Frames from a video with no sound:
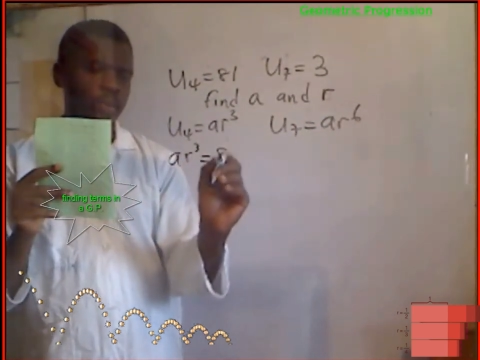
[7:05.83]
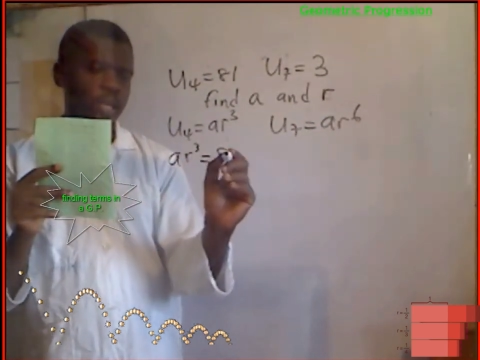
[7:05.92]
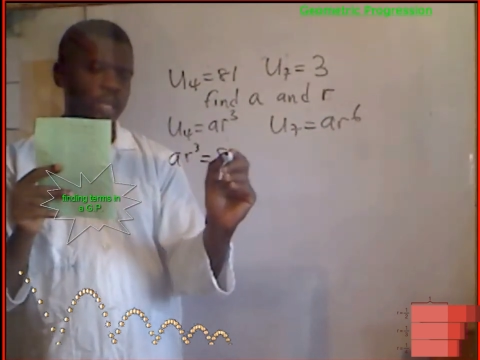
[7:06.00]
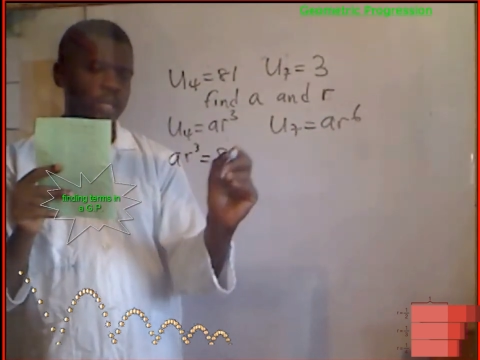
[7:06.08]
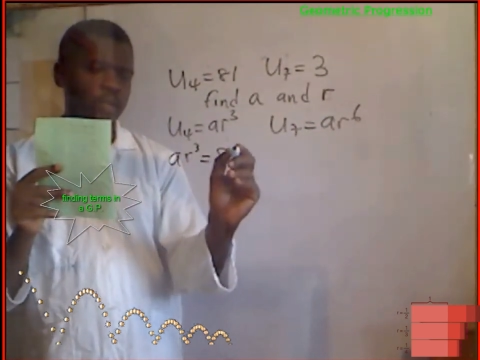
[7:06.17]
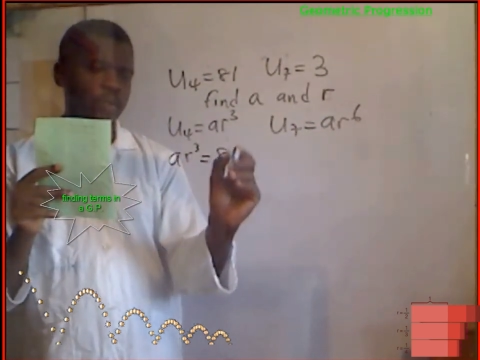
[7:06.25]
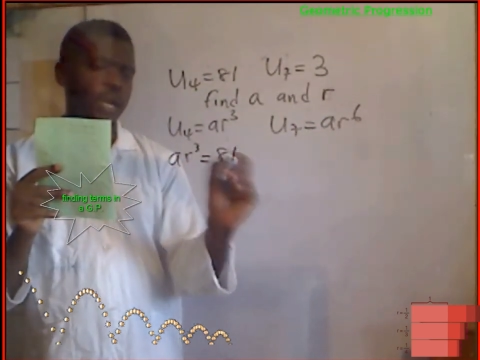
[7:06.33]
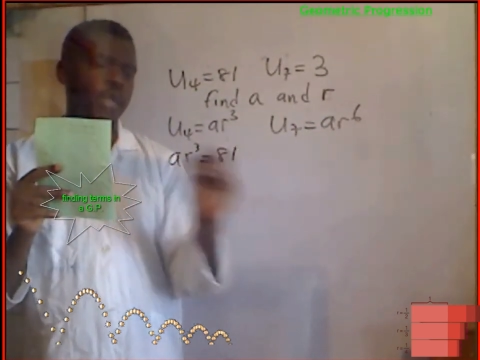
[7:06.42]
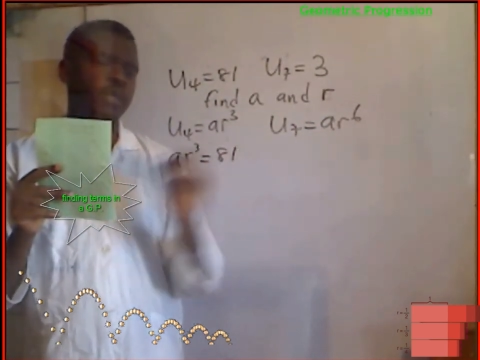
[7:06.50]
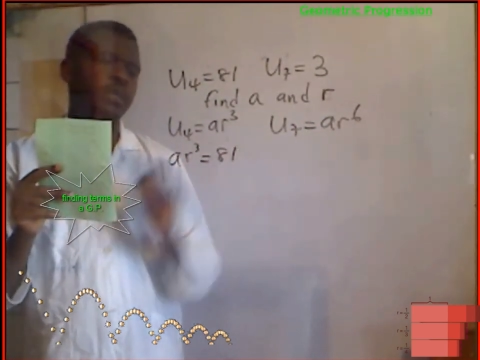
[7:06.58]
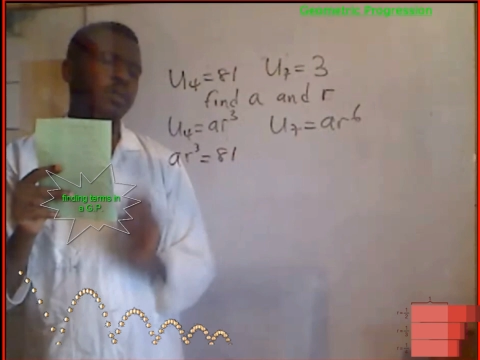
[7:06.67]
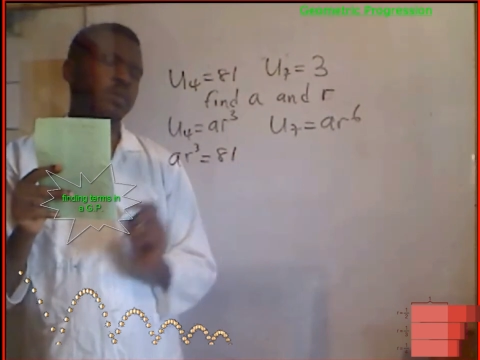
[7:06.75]

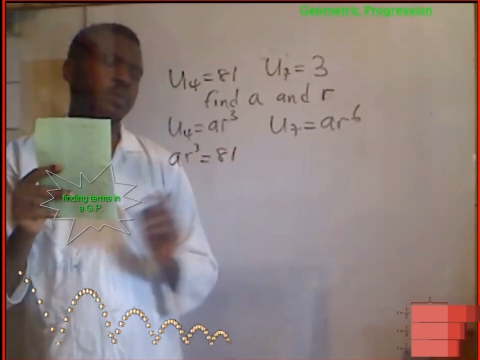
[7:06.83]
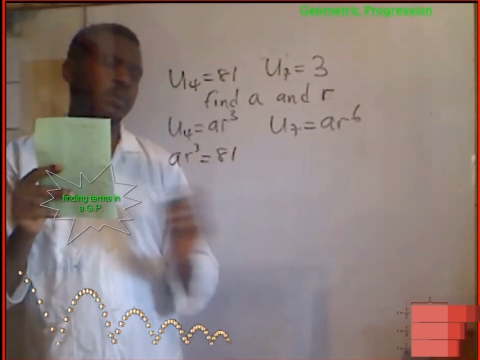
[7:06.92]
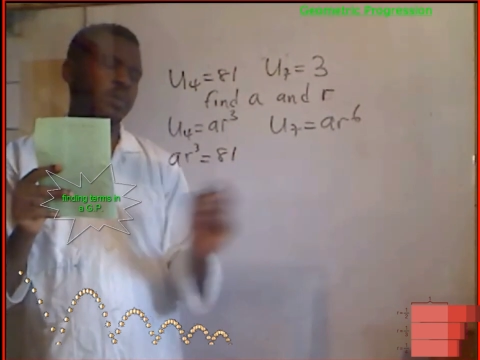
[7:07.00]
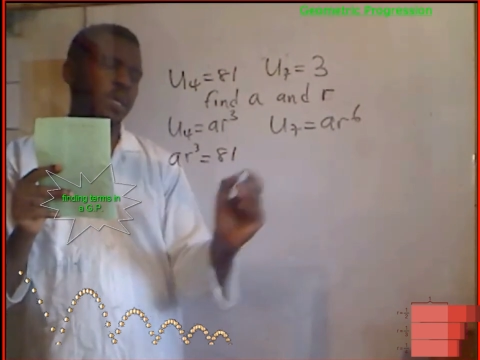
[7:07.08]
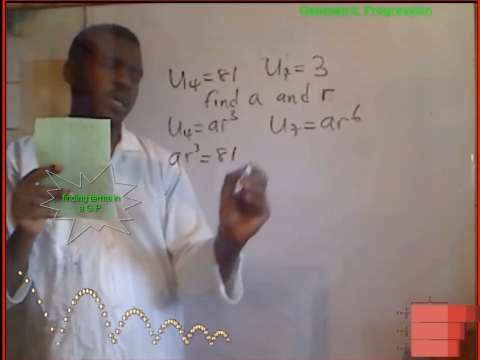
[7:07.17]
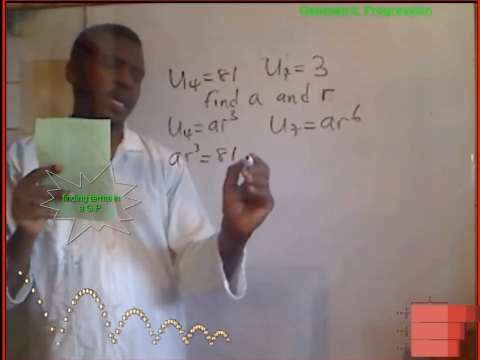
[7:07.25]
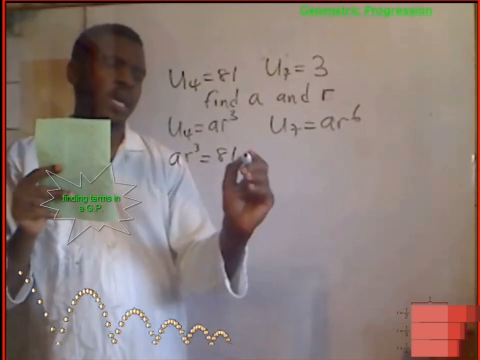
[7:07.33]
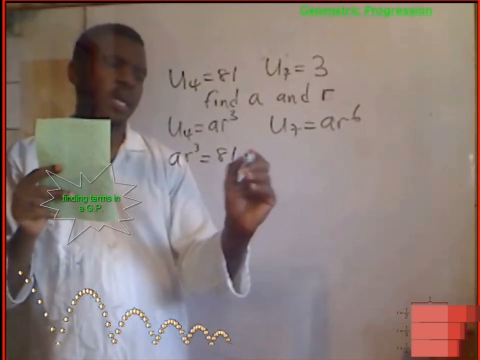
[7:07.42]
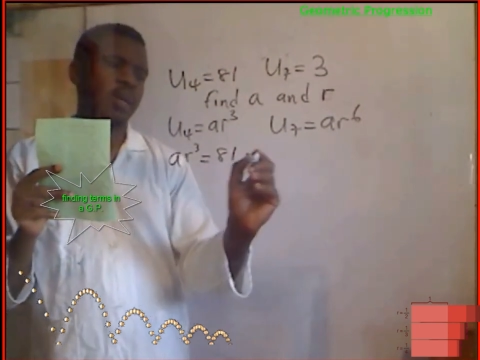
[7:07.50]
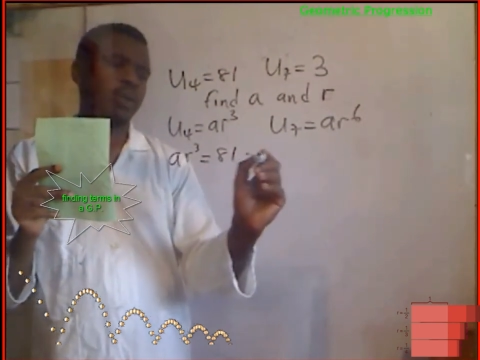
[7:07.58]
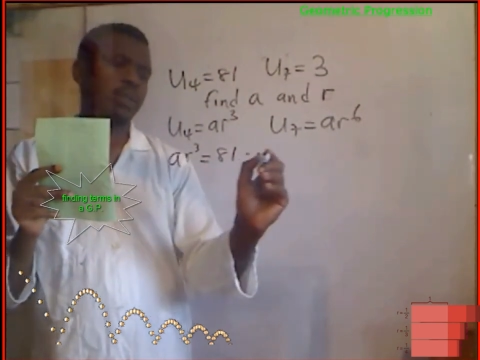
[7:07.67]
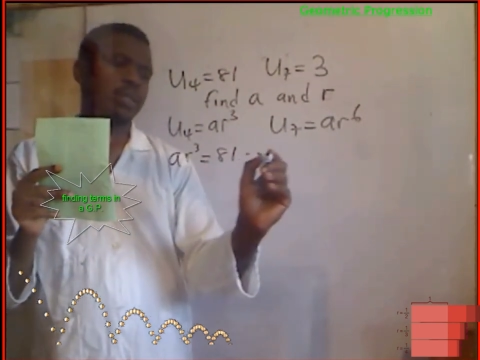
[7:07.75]
81. I
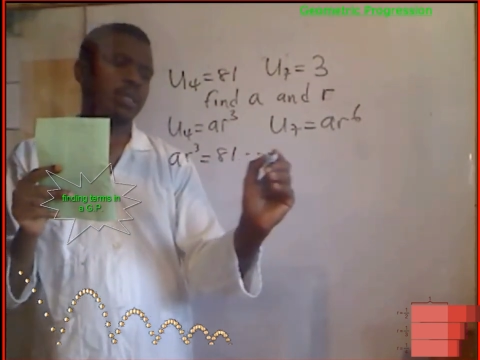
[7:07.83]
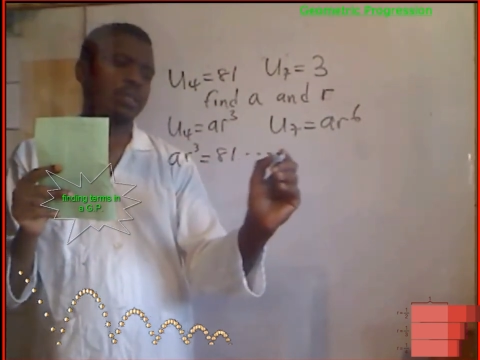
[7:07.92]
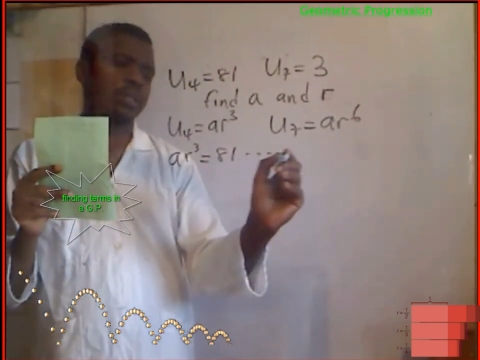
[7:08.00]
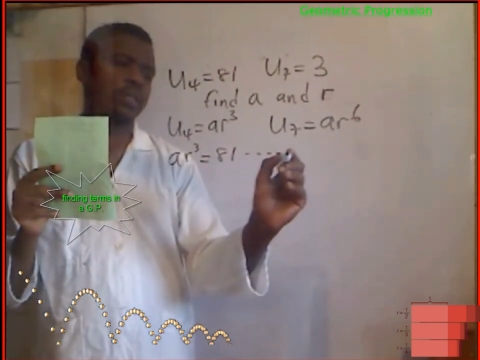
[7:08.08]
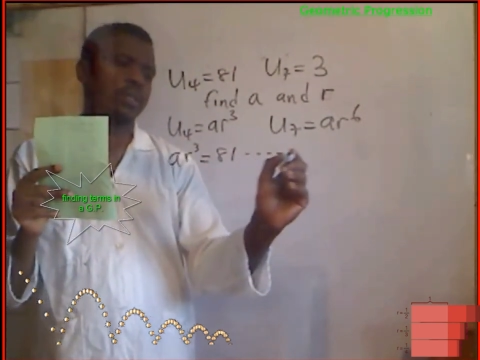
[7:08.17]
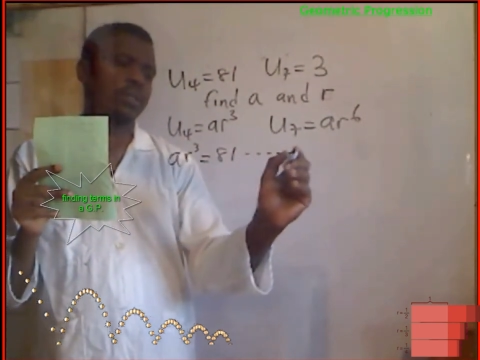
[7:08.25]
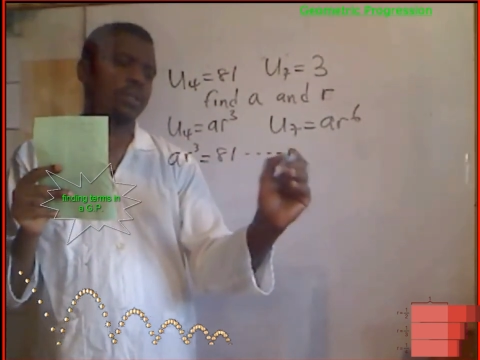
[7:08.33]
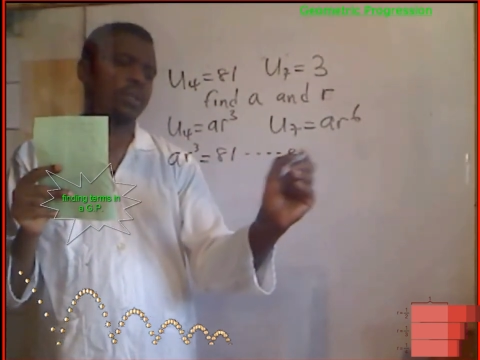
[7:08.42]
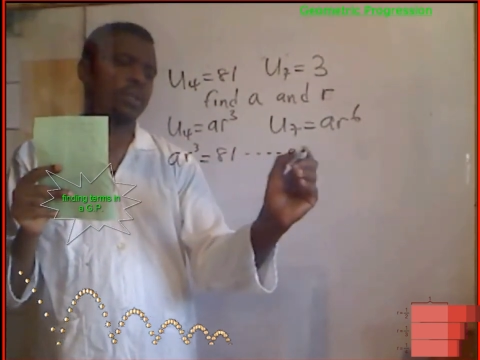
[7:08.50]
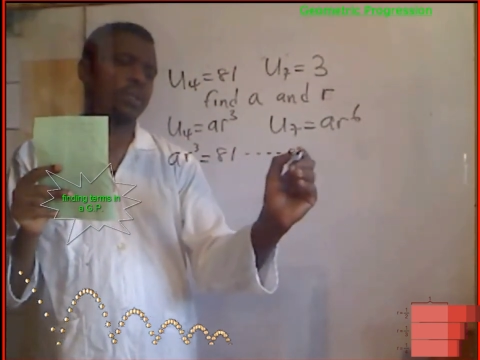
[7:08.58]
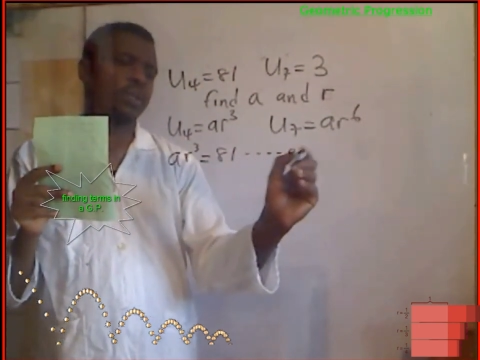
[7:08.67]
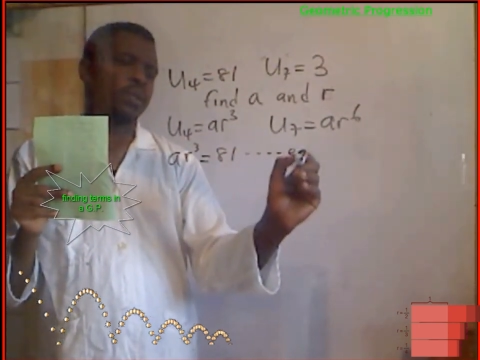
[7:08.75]
call this
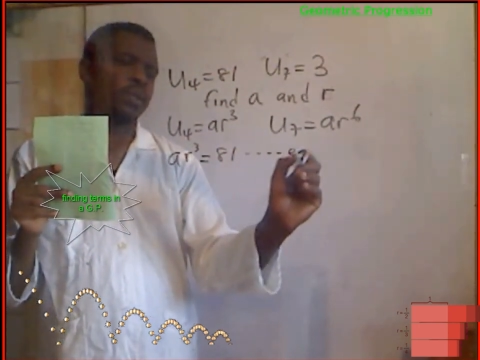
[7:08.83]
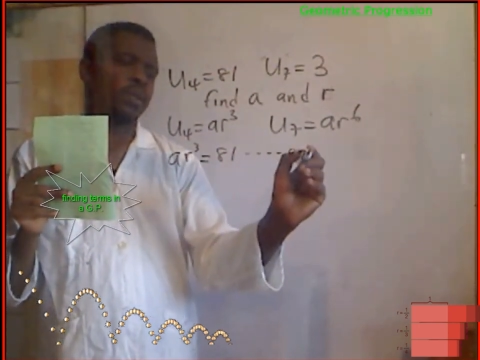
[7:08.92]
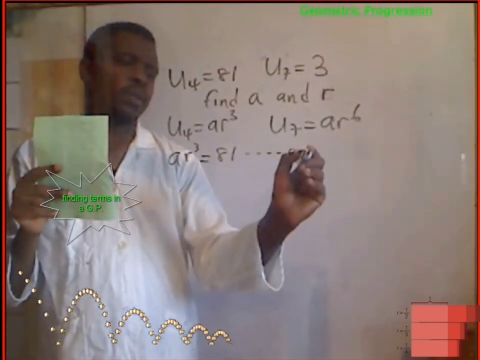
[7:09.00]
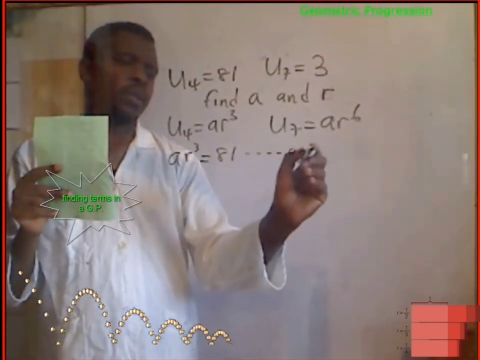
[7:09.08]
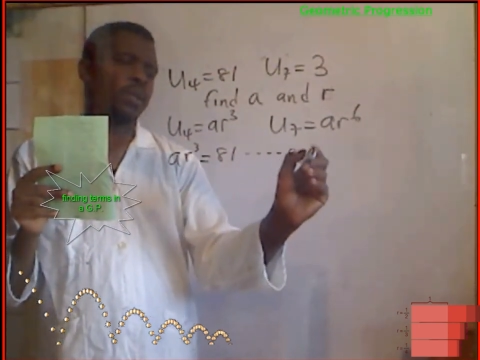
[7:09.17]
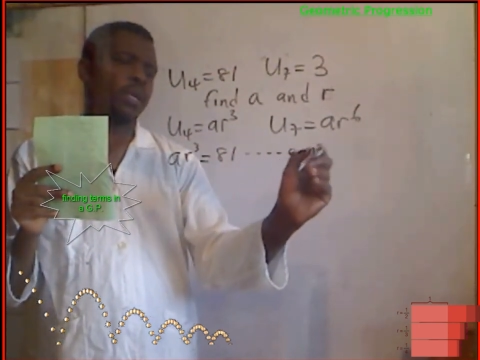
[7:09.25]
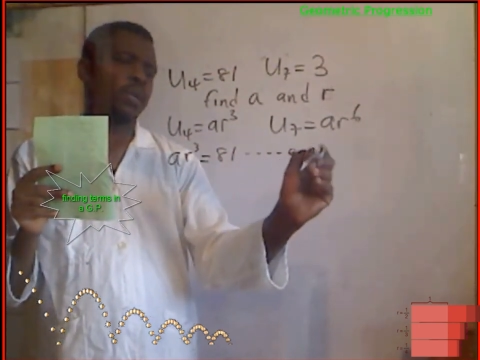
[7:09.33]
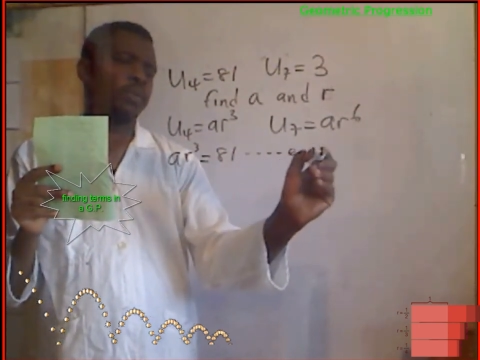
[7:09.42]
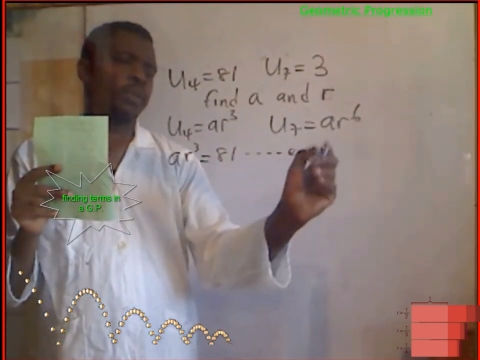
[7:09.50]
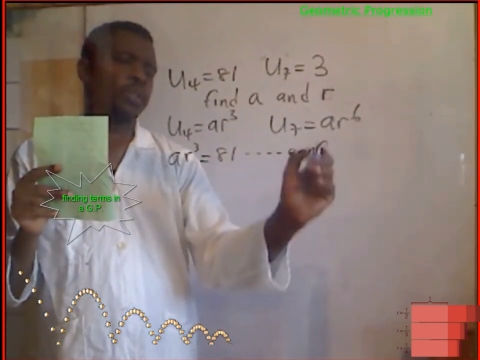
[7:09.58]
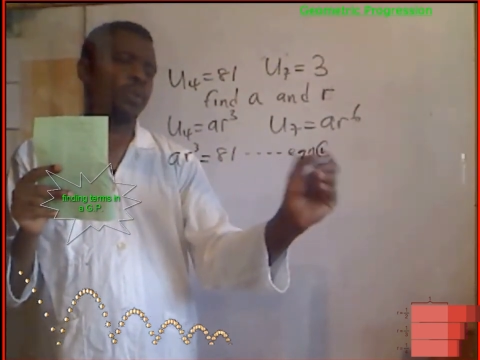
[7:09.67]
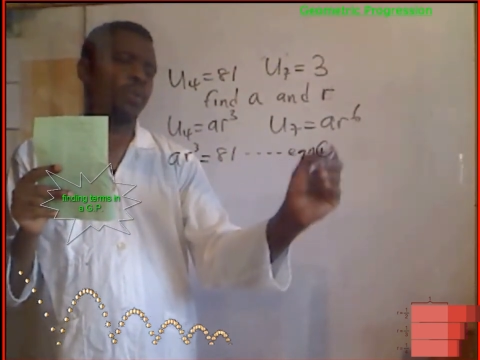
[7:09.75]

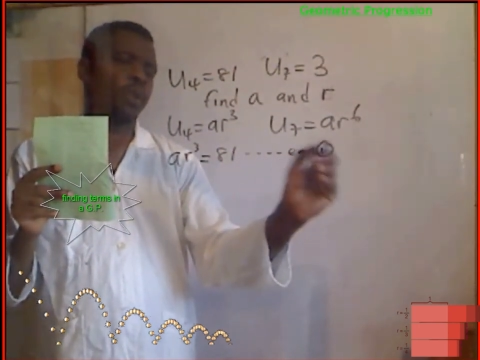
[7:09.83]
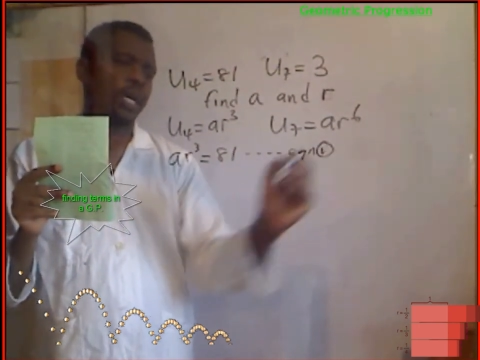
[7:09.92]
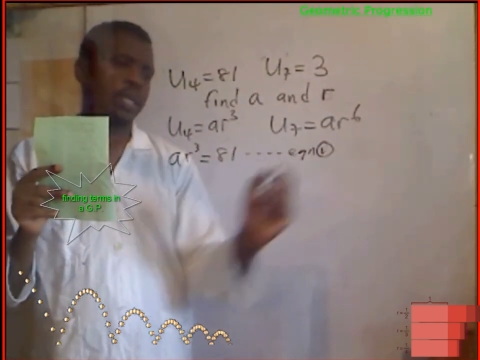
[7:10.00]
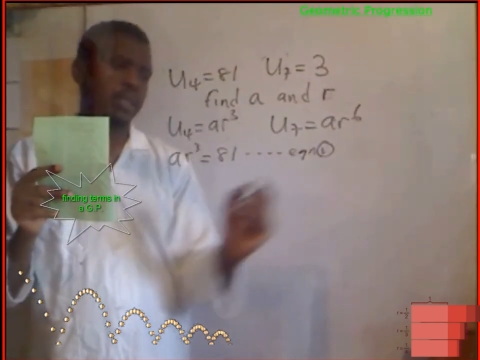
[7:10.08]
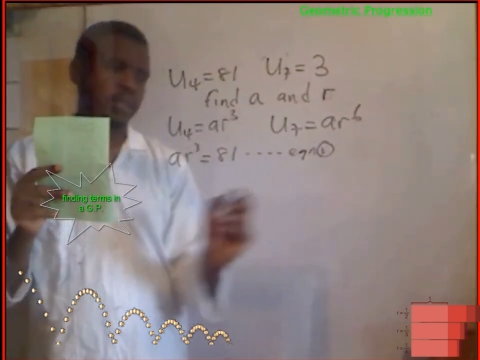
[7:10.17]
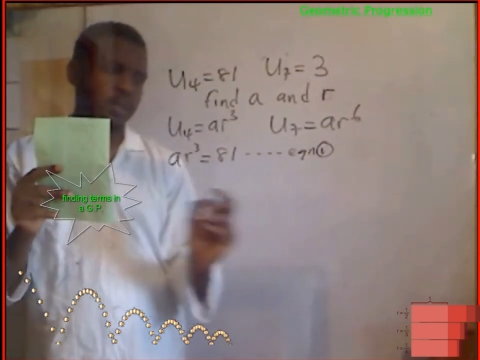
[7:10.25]
equation 1.